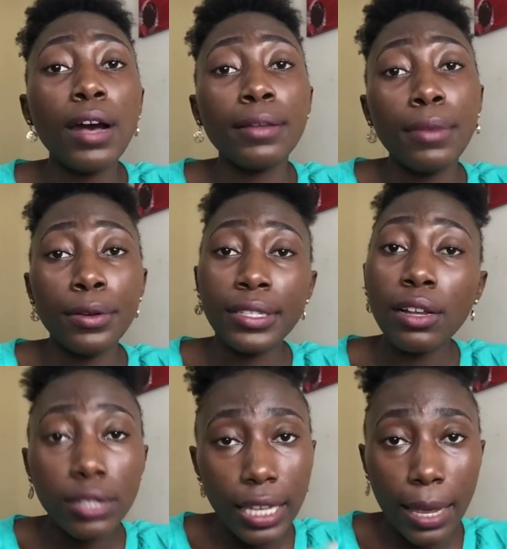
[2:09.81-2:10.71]
and my
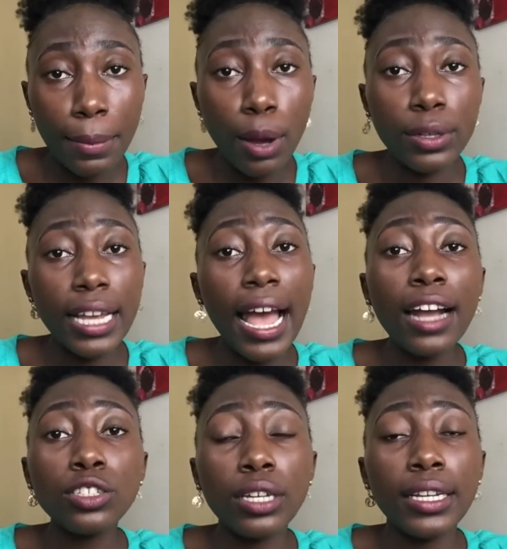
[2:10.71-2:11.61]
results came out i
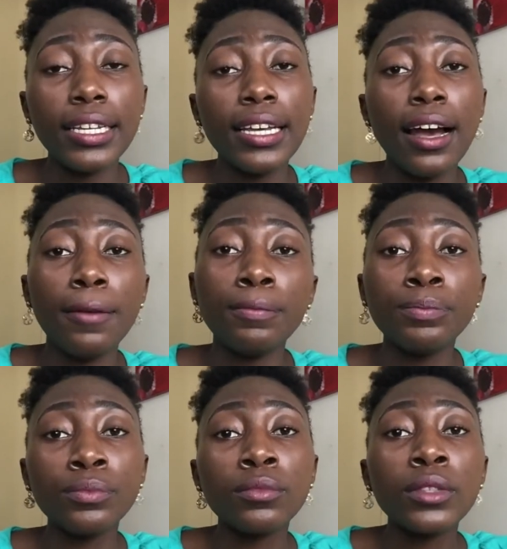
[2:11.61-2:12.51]
actually um